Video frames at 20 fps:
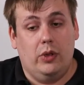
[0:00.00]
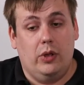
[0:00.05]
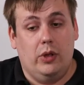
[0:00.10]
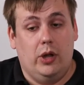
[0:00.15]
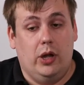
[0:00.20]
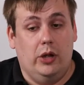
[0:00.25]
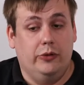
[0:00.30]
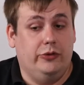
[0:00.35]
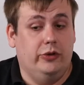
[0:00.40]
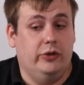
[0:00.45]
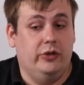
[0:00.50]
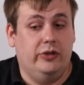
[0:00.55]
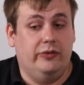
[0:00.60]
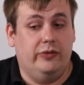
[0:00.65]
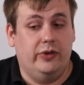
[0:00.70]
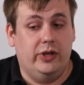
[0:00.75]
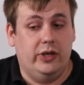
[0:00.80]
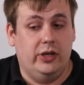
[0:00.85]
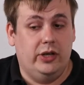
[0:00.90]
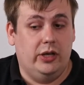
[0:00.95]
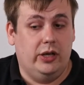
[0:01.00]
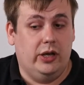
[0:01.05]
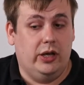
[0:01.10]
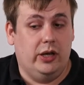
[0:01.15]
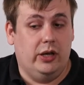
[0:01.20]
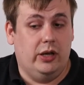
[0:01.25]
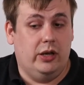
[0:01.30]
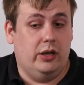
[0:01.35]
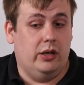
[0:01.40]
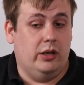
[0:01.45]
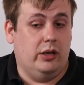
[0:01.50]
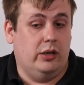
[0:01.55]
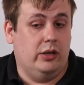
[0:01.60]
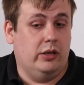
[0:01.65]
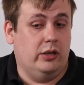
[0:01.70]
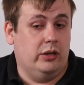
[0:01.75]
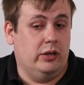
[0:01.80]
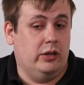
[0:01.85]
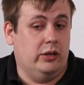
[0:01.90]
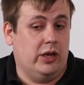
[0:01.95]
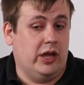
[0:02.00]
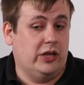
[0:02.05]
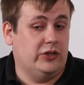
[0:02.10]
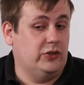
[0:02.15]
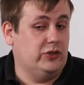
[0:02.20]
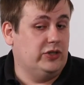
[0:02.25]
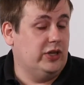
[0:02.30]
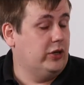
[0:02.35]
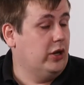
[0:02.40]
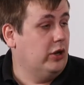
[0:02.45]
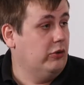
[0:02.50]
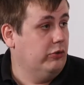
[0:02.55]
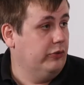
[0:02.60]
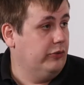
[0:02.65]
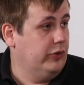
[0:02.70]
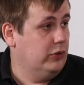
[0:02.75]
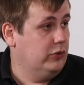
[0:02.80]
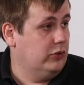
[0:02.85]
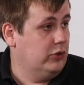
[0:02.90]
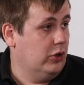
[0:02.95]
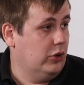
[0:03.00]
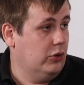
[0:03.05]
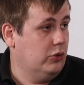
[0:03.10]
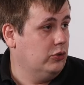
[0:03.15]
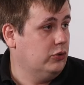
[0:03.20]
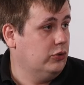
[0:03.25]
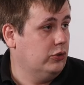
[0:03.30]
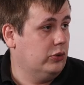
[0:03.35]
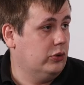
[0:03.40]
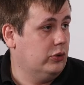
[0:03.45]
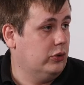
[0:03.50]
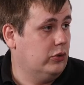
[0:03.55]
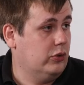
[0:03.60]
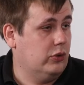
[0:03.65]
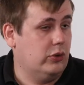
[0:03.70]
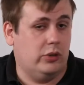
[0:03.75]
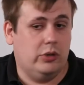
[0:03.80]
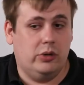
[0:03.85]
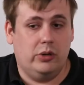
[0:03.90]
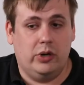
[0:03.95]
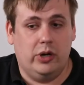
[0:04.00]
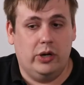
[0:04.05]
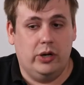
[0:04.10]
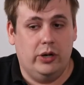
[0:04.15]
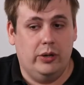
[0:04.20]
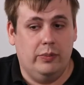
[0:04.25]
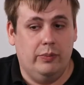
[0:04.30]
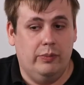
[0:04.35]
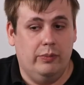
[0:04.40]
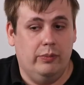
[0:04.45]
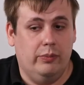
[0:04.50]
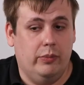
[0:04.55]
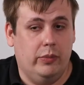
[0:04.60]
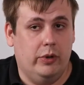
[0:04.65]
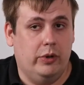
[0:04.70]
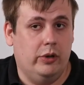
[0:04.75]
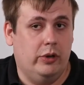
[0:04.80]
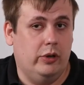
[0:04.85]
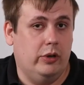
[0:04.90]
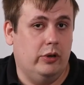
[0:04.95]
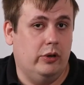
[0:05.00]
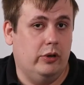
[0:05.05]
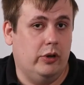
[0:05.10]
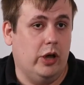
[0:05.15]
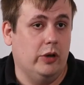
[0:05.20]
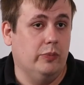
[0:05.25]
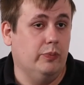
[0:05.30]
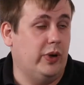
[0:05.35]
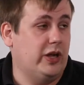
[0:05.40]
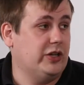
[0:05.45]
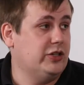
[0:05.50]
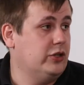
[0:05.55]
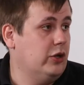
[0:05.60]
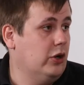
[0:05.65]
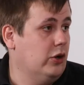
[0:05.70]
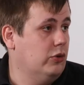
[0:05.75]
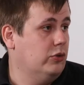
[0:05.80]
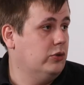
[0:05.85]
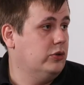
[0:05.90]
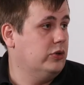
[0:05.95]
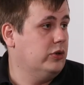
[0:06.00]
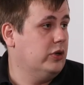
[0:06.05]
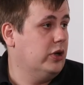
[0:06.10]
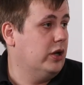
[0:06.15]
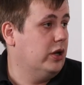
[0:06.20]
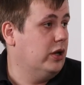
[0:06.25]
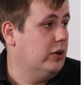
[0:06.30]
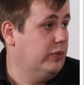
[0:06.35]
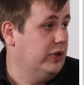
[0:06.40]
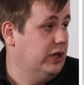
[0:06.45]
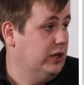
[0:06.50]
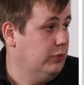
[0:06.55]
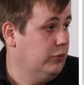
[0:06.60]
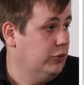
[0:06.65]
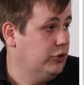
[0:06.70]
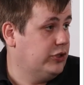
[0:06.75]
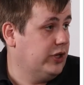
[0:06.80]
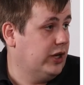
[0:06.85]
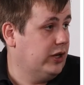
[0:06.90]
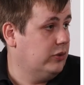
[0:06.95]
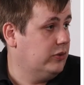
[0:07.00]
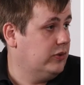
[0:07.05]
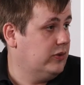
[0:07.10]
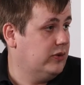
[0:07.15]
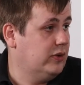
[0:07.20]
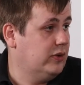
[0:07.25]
Alternatively, as you said, unreviewed code or unpatched code being pushed out.